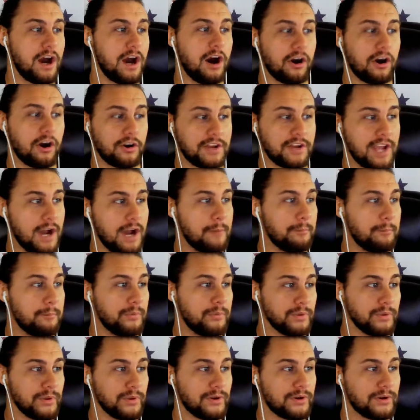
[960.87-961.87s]
Arjan
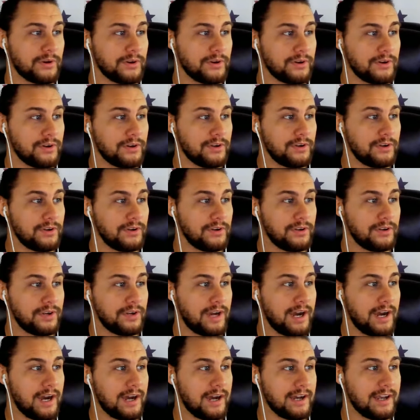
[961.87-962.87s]
Buller
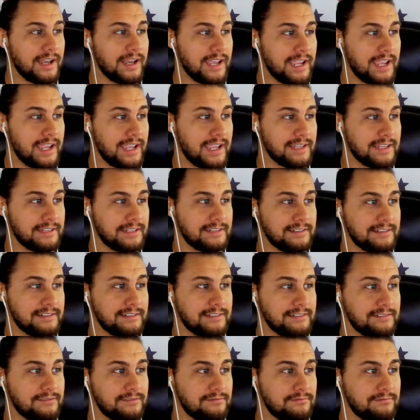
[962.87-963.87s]

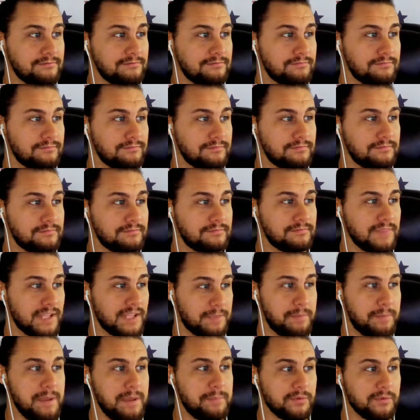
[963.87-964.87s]
and
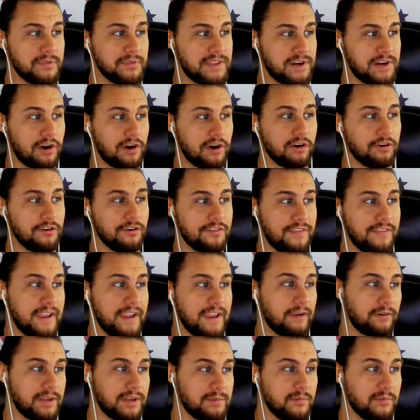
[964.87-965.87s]
like people that aren't
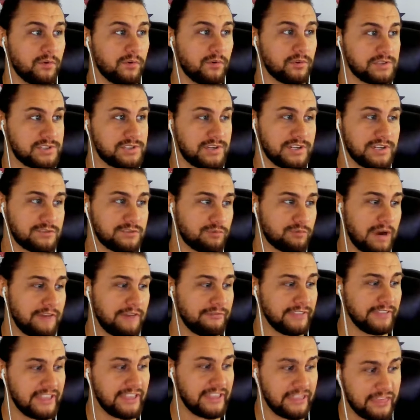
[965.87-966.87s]
there anymore. So he's
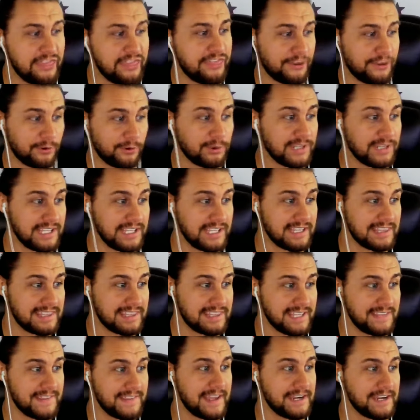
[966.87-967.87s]
roughly 30th
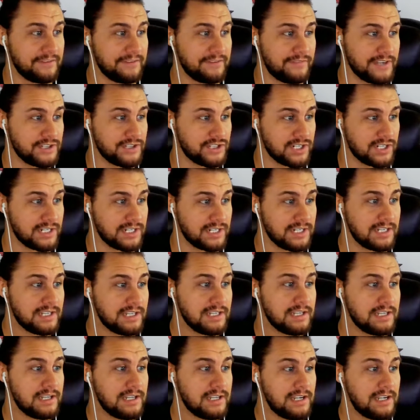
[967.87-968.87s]
in that division.
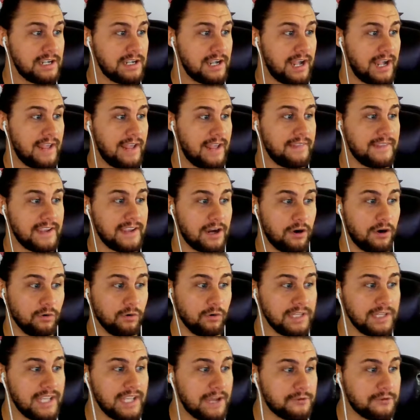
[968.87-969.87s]
And the
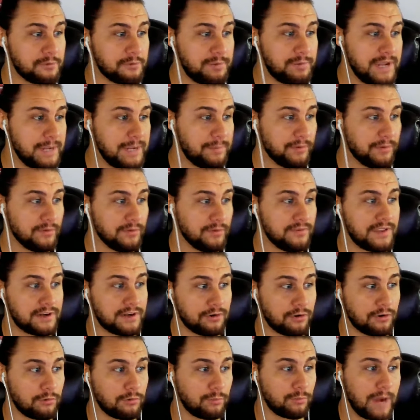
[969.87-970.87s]
only other people that
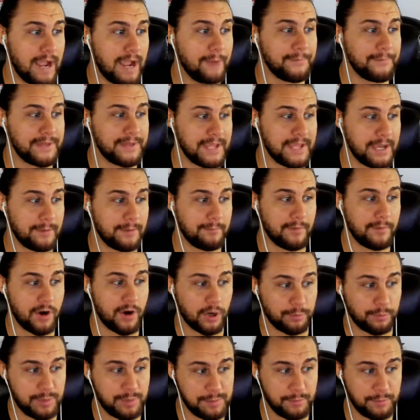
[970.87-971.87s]
are around him
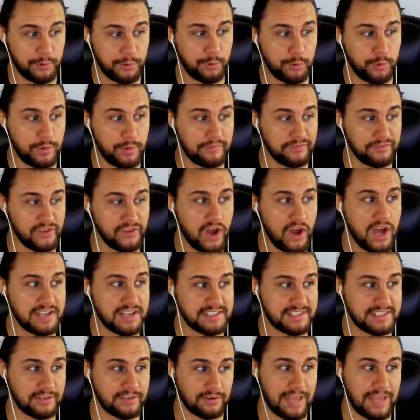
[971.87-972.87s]
are people who have
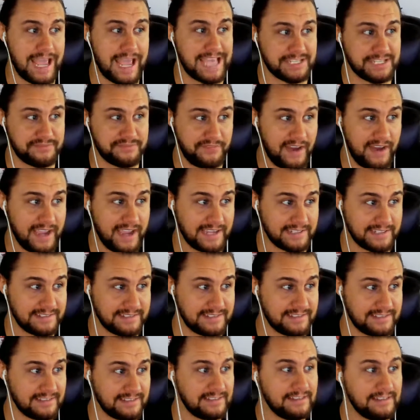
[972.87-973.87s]
lost their last
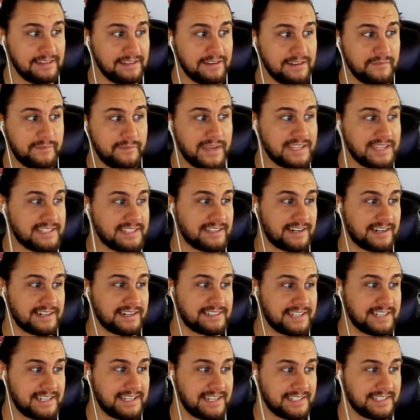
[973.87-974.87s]
fights based on a
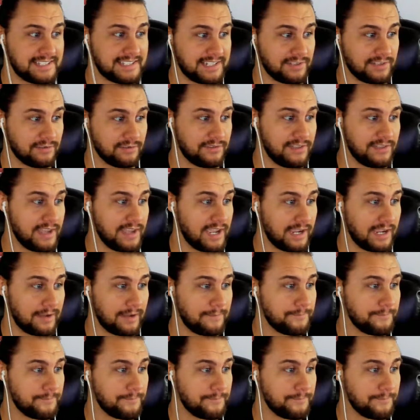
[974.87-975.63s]
statistical thing.